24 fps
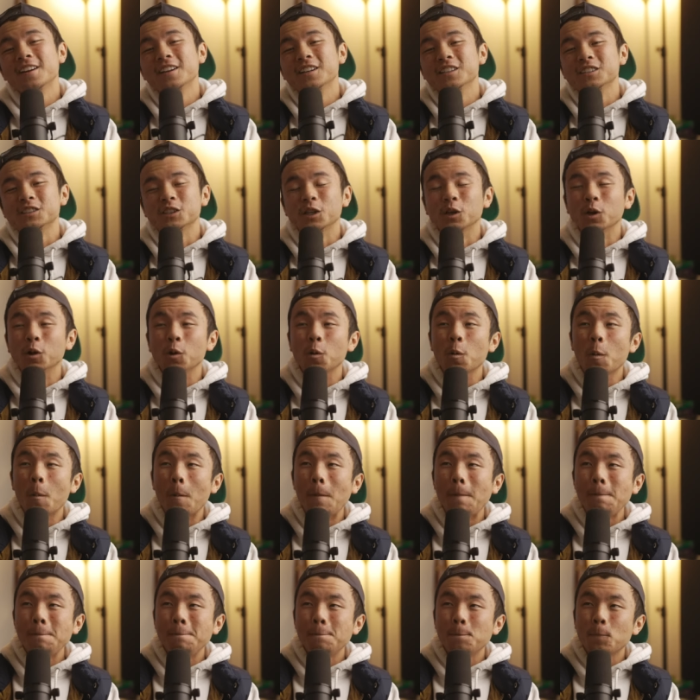So
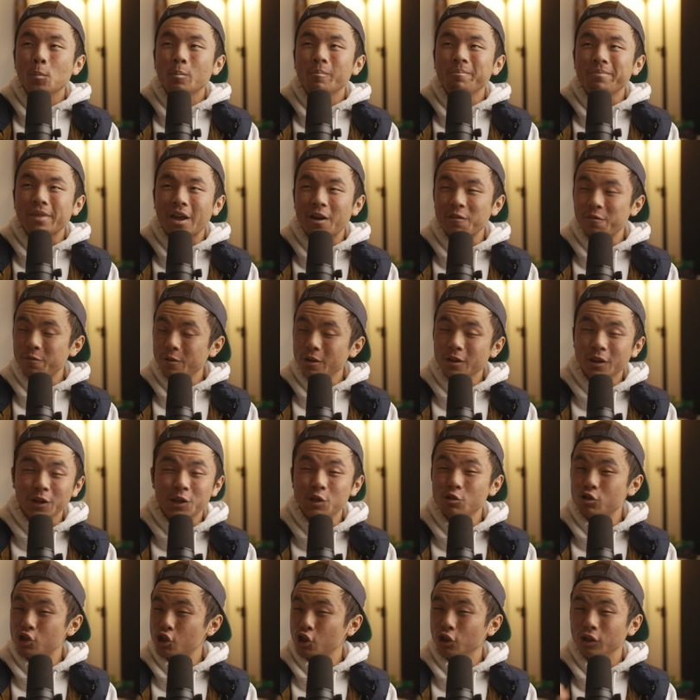I feel like
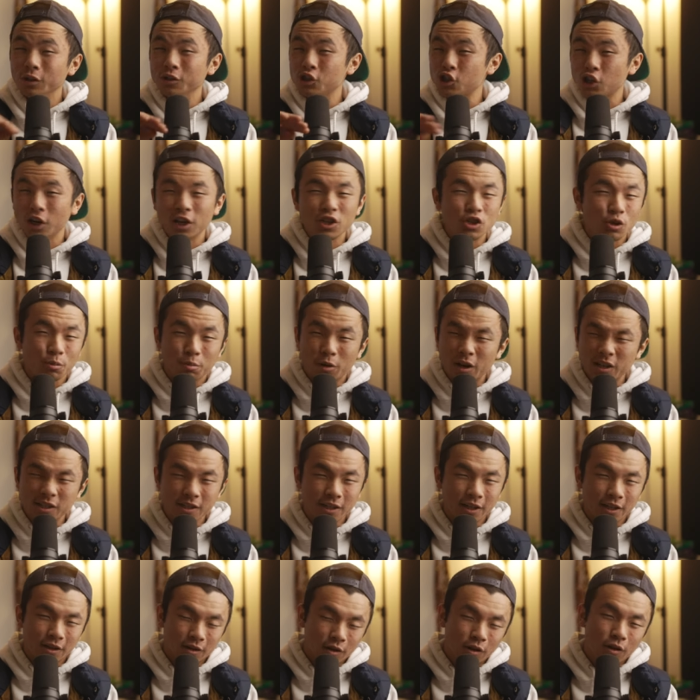you shouldn't change your
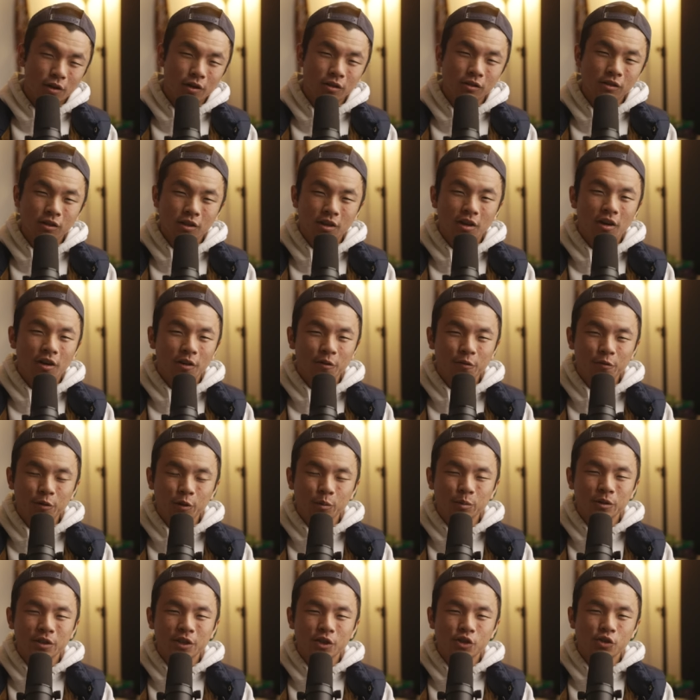pricing at all on
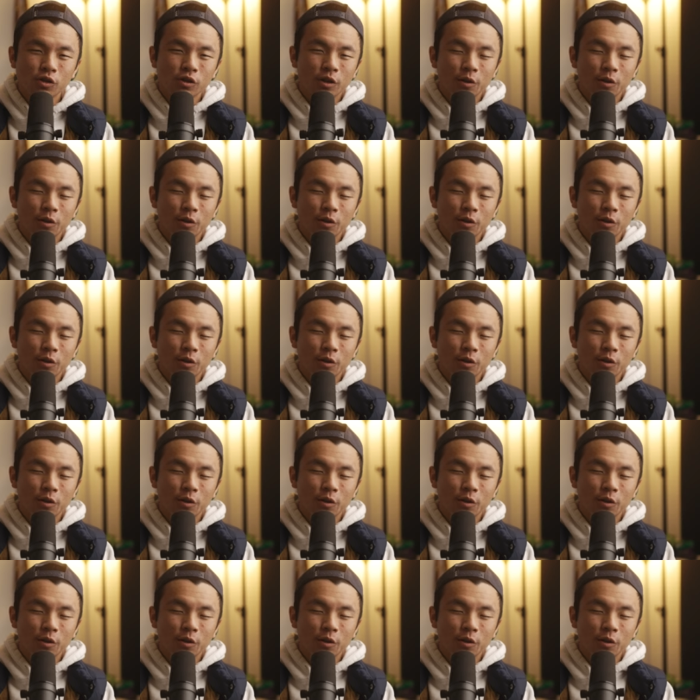film and digital.